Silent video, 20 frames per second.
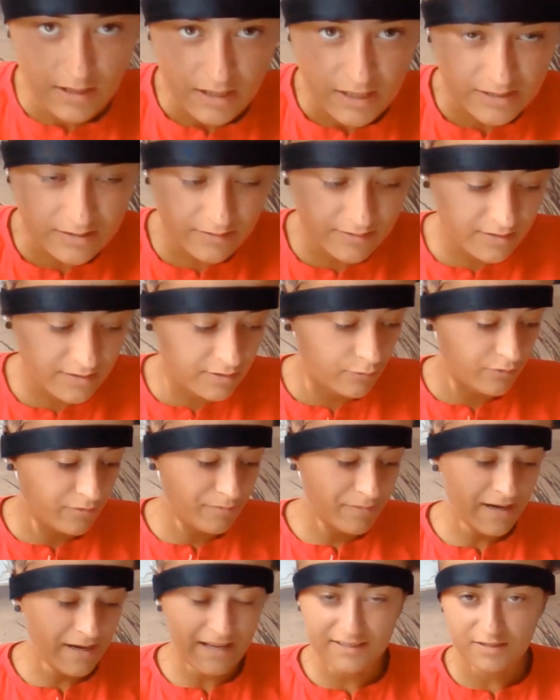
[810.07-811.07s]
It's something to do
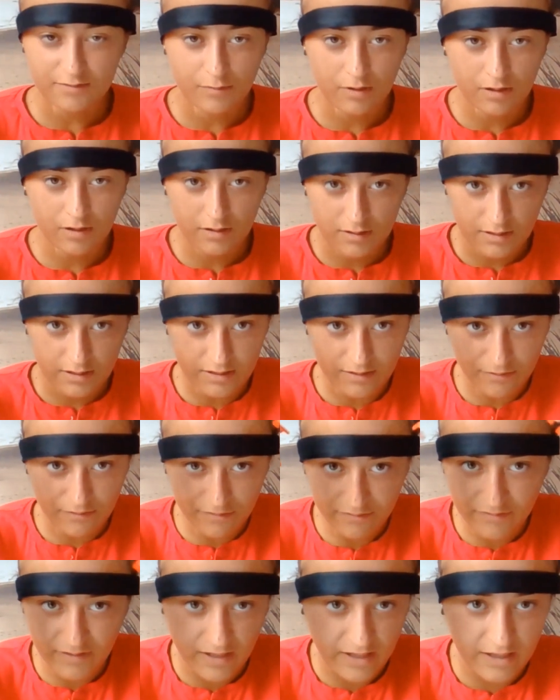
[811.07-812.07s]
with plasma and
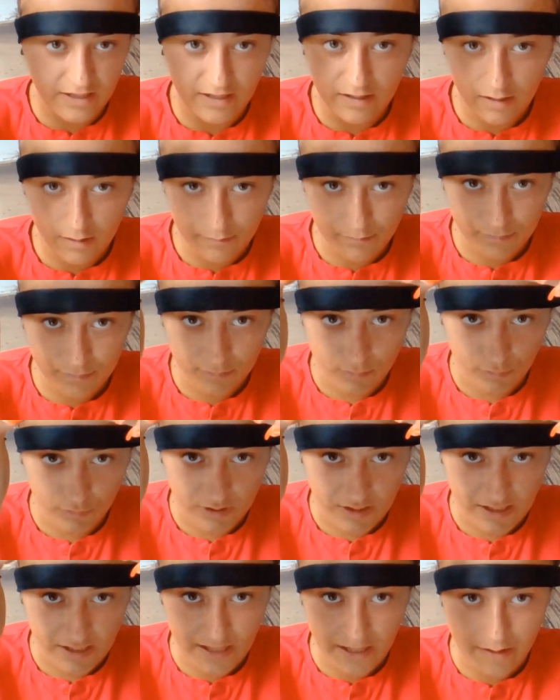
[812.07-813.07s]
thickening up all
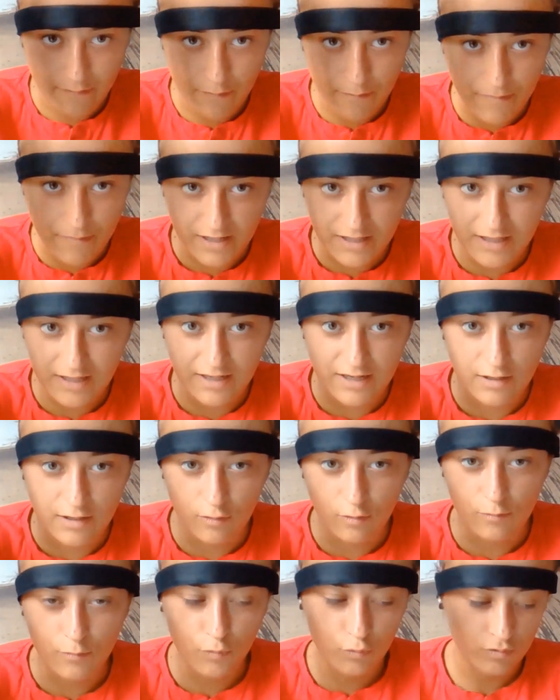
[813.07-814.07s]
your hair and making it a
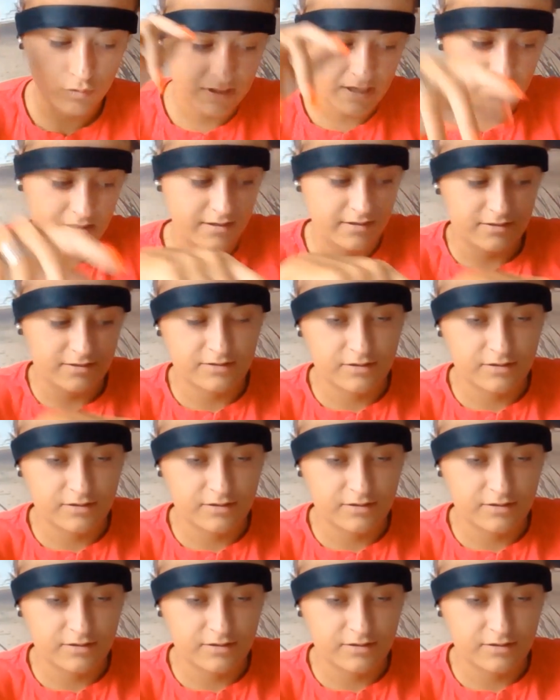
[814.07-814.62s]
lot more dense.